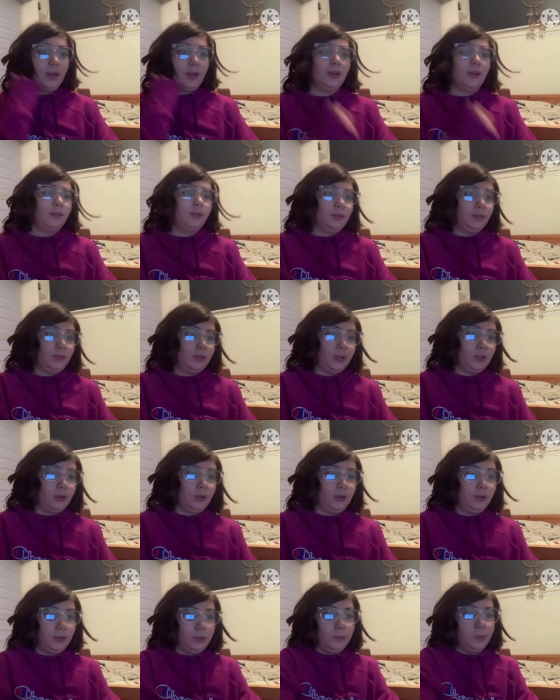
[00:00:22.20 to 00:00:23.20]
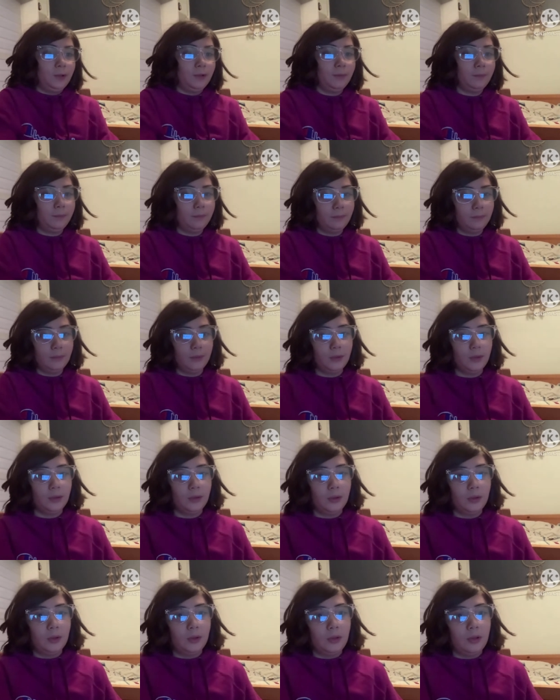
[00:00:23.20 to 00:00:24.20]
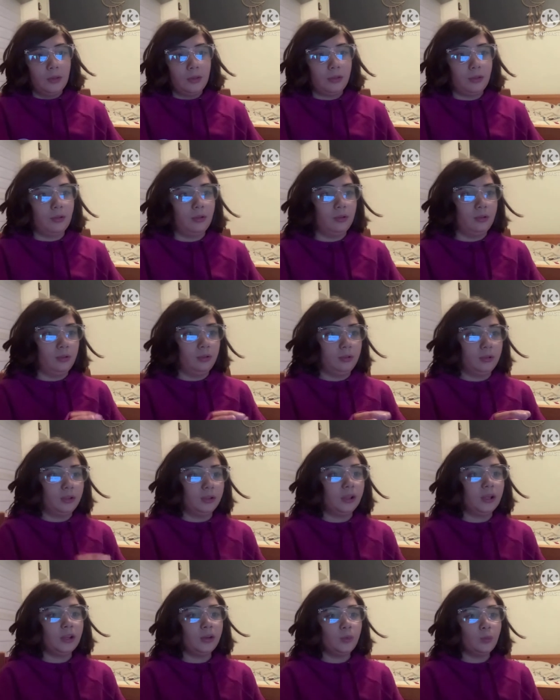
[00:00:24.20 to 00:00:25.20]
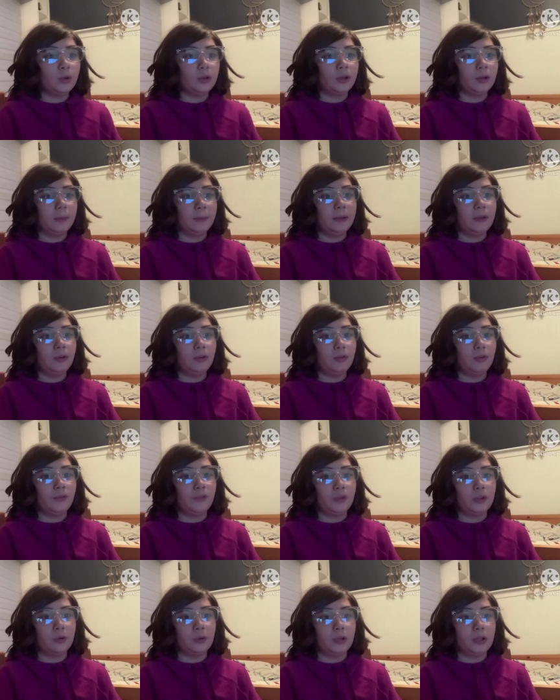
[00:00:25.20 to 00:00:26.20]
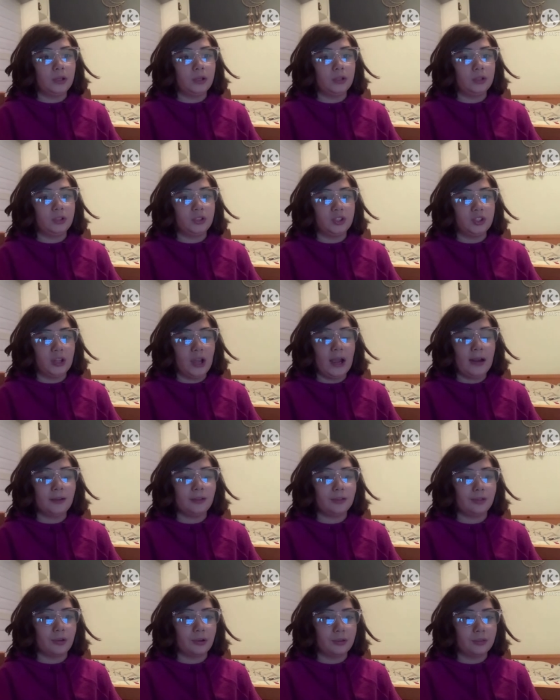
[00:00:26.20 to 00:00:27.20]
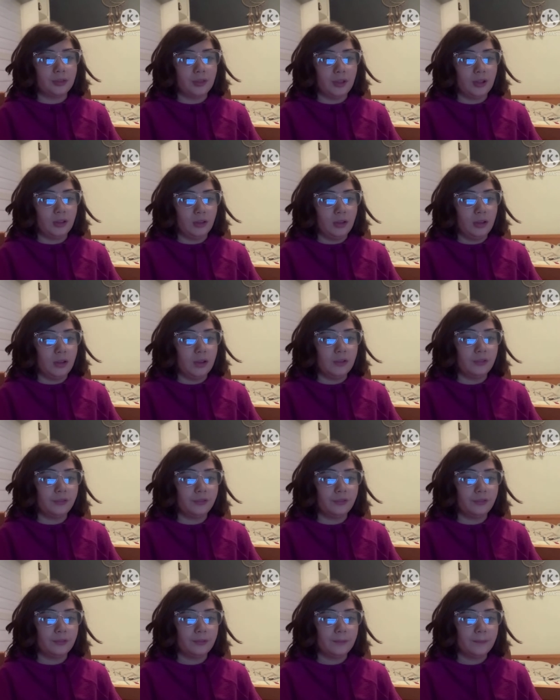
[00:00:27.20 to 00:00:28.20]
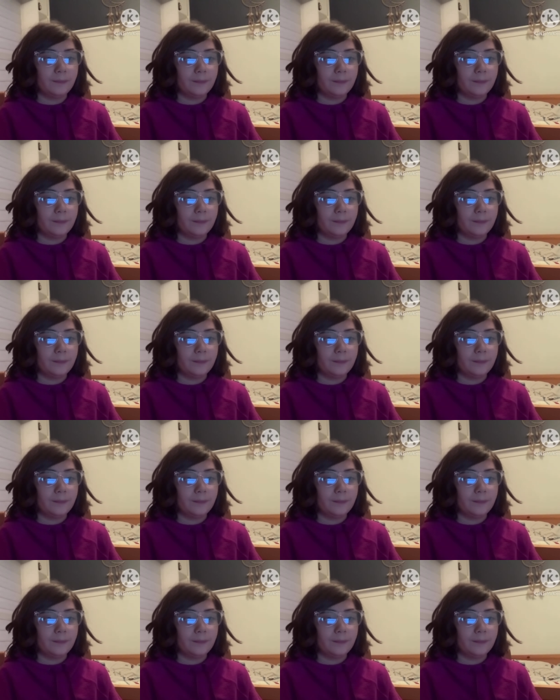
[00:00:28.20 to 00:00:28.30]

don't even care anymore so today we're gonna be reviewing Jack Sucks at Life